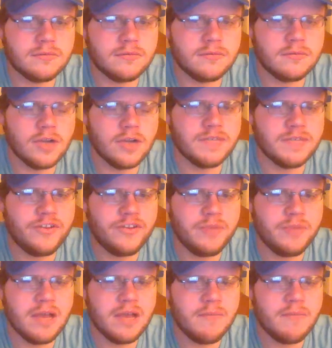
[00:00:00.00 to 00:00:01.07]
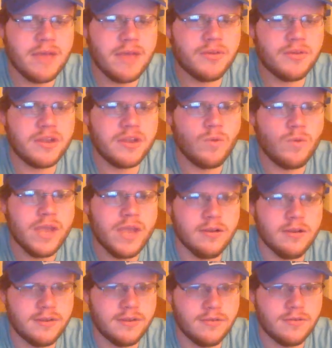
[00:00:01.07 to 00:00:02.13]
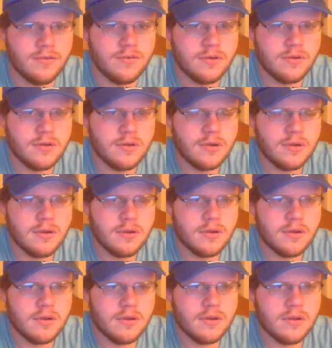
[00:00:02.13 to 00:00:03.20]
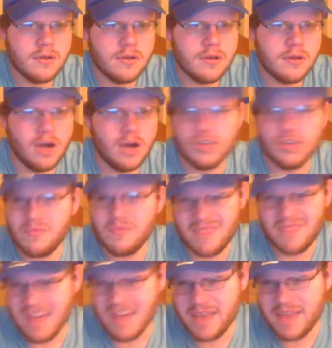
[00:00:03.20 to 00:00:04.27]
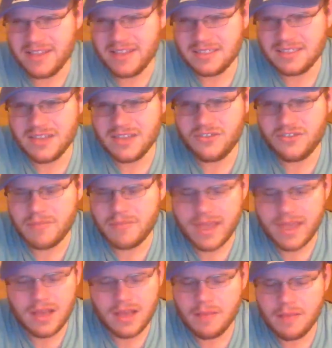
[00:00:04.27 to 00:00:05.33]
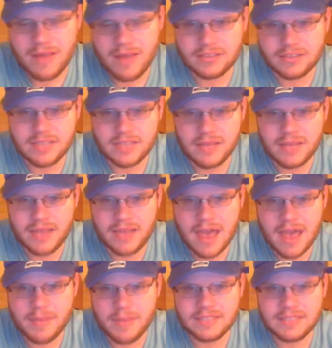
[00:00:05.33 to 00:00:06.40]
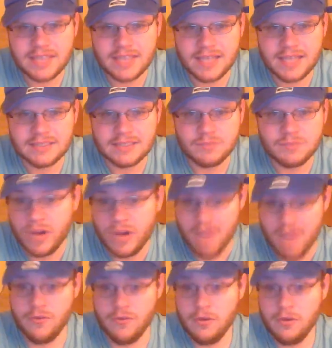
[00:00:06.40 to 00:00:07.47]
Herc's Adventures should be coming back within a week or 2. Although on my about tab it says whenever.